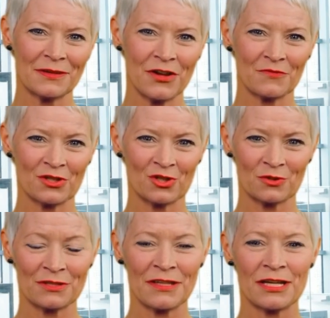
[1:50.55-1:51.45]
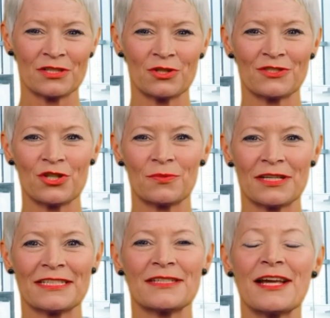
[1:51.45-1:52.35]
If you choose not to use a
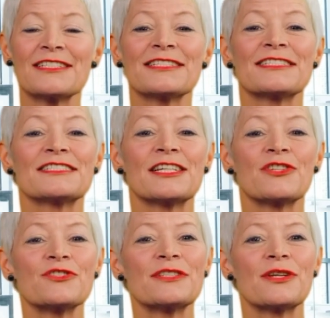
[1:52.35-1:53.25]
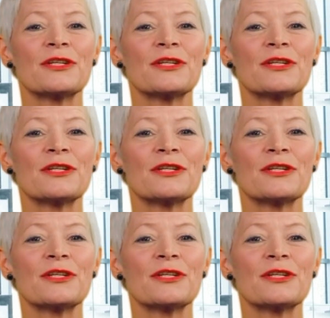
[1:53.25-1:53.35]
recognized standard,